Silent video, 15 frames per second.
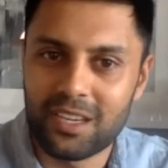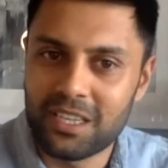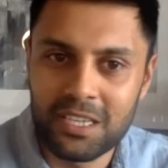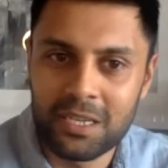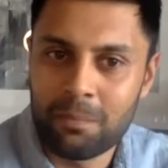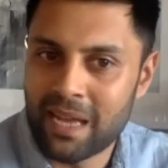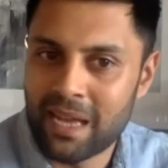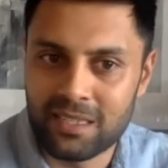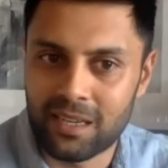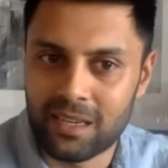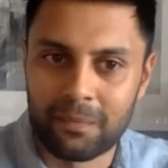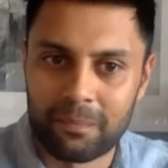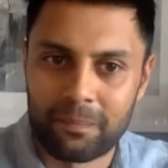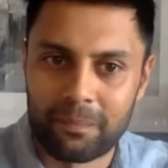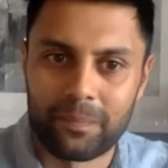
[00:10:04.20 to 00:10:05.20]
didn't matter.
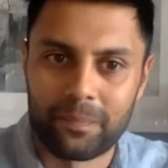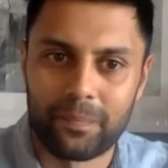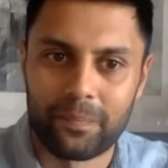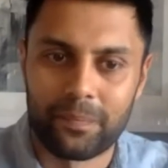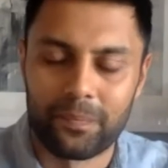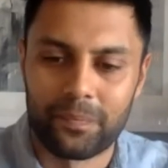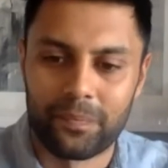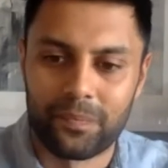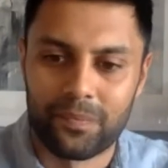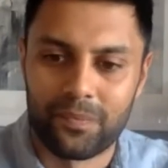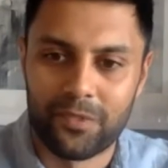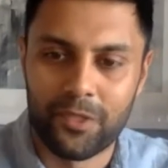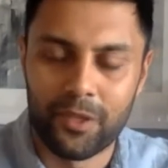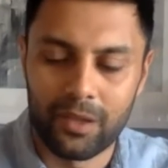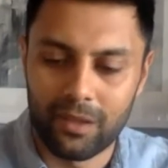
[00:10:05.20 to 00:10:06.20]

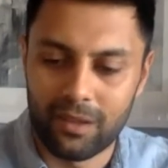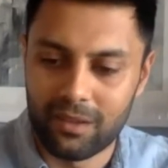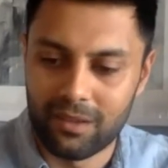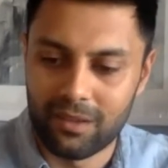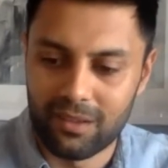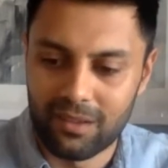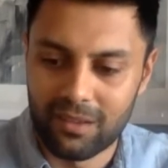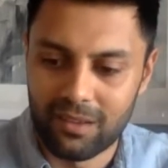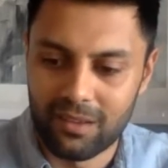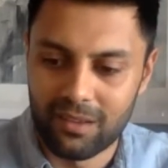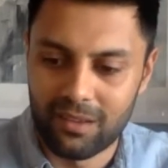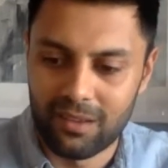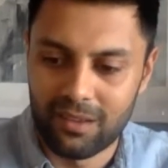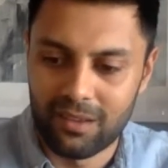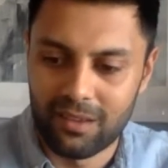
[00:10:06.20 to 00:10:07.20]
That
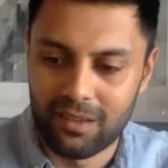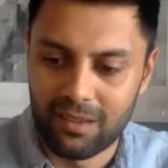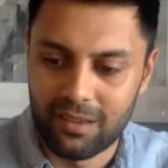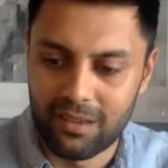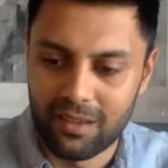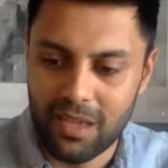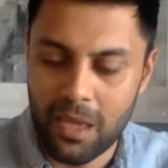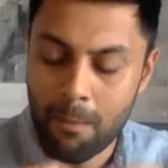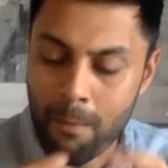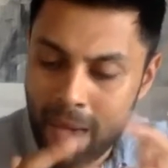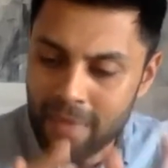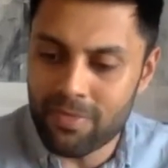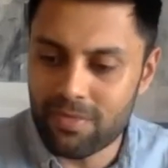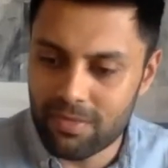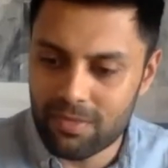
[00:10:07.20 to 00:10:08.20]
it
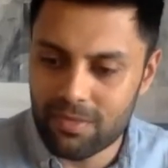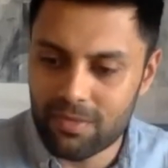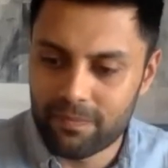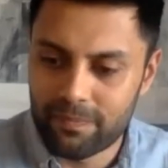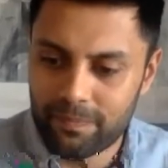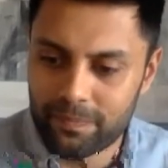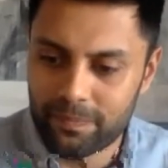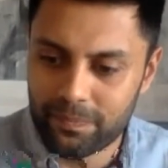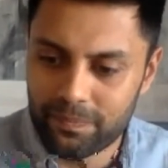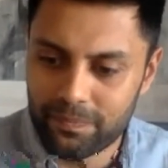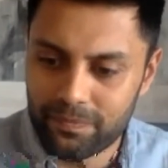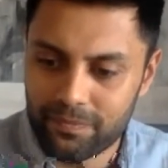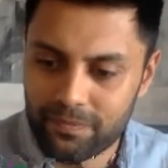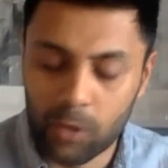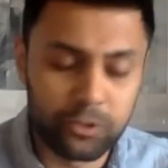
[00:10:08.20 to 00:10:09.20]
meant,
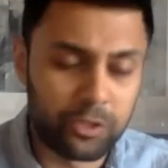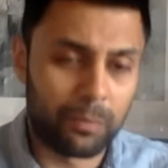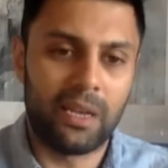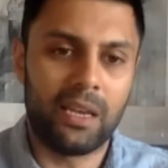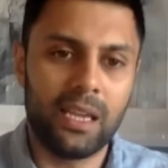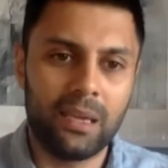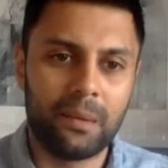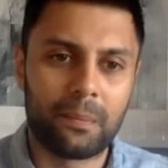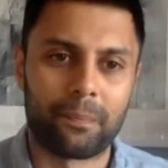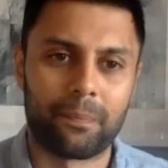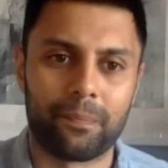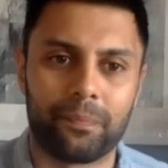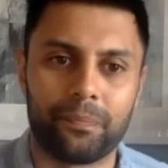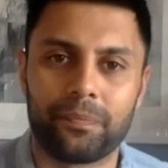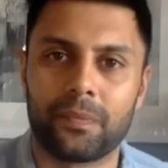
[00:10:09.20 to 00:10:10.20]
ultimately,
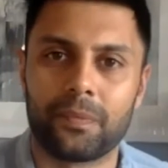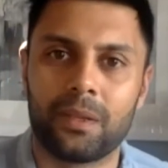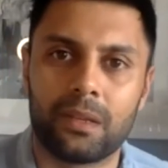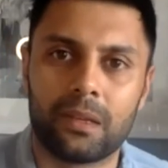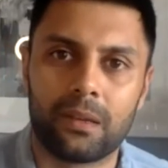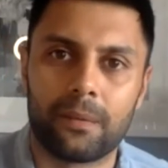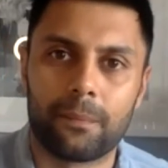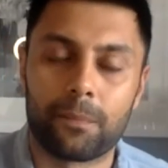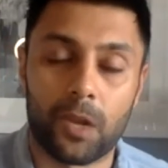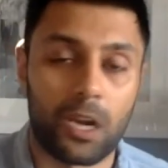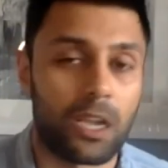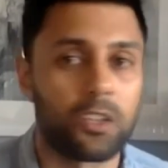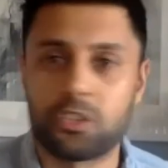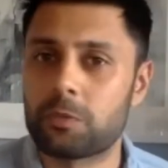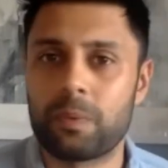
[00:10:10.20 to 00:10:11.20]
but
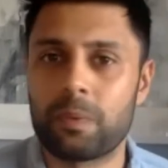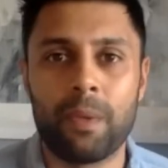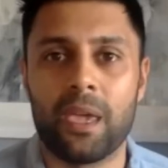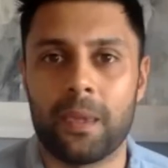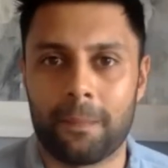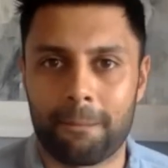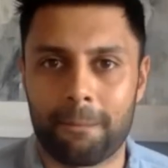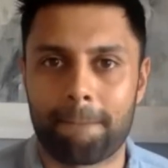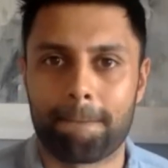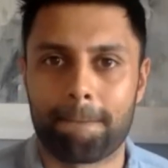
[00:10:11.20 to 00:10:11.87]
I could just be me.